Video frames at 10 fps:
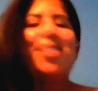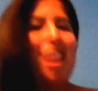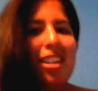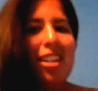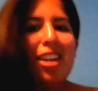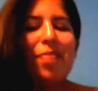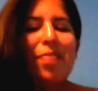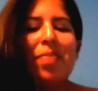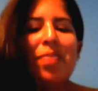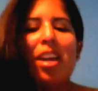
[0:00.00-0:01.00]
So got it
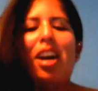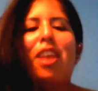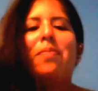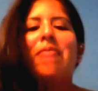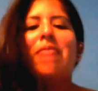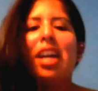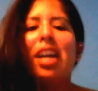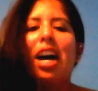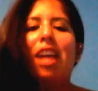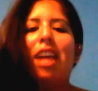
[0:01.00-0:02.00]
done.
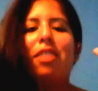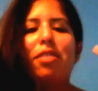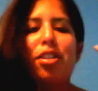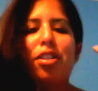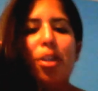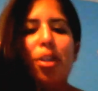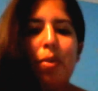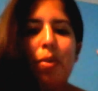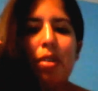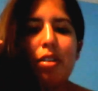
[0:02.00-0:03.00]
Thank God there was
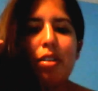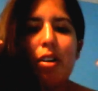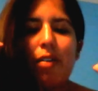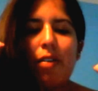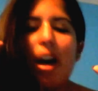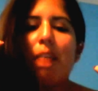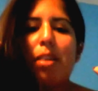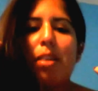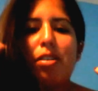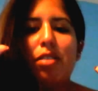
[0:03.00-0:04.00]
2
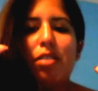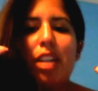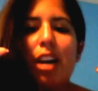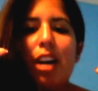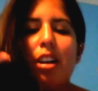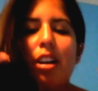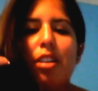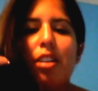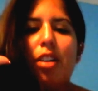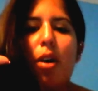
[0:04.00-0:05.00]
certified piercers there,
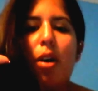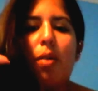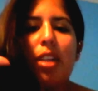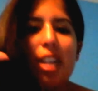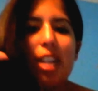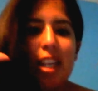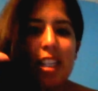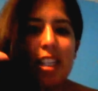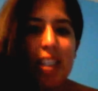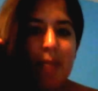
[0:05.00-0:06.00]
so they did it
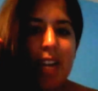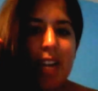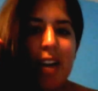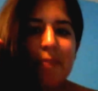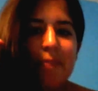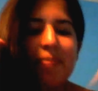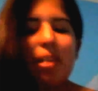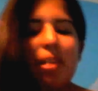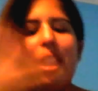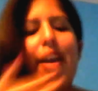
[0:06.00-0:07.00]
at the same time,
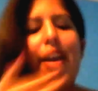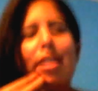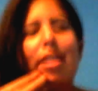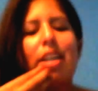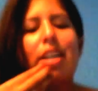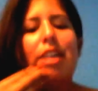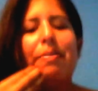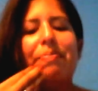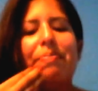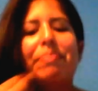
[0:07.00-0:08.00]
and
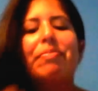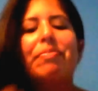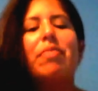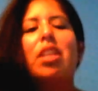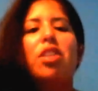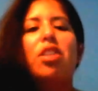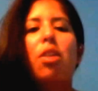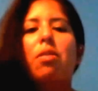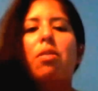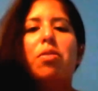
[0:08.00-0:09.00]

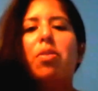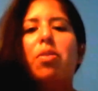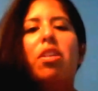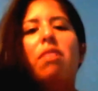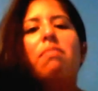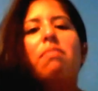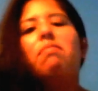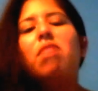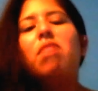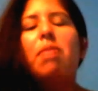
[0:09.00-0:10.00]
so it was really
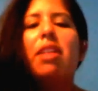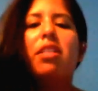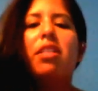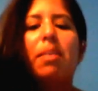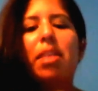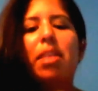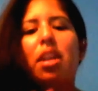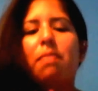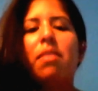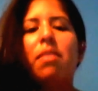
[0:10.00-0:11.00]
pretty painless, like
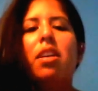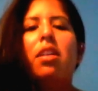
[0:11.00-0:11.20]
medium.